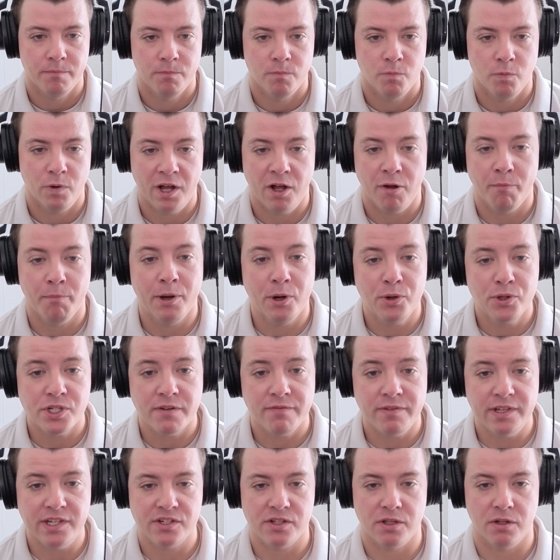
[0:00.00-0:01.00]
While most
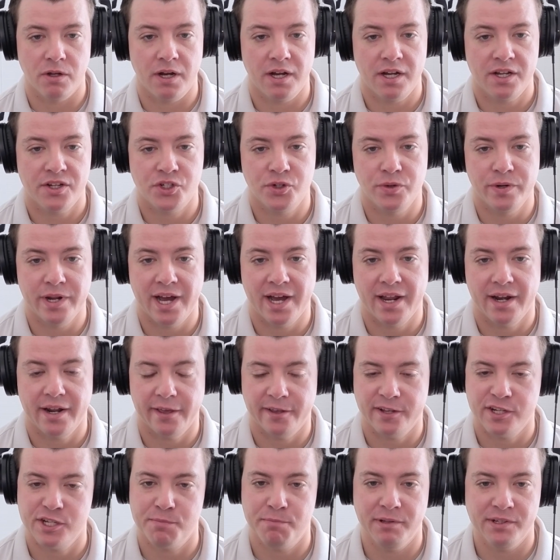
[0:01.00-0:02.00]
of these laws do not
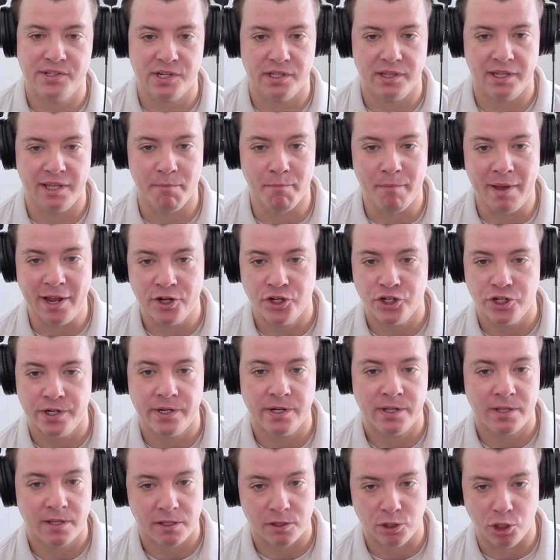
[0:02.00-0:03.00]
explicitly
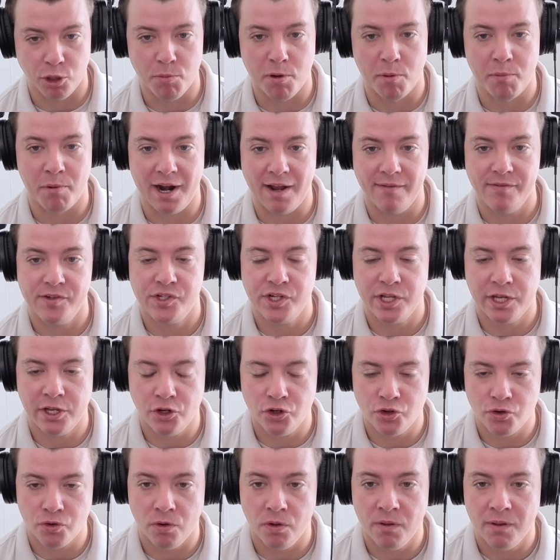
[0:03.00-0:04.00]
mention global privacy
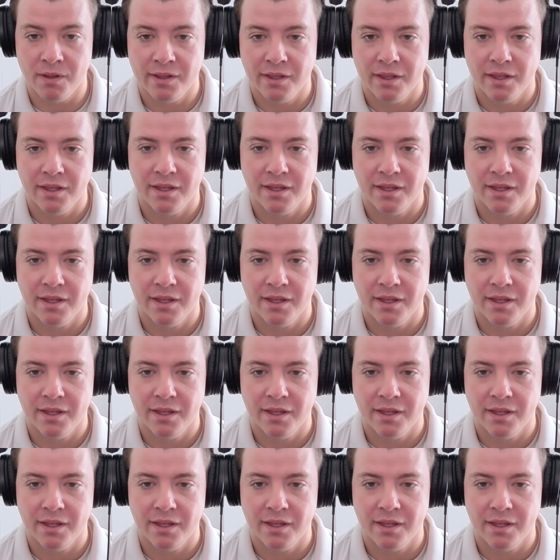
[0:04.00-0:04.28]
control,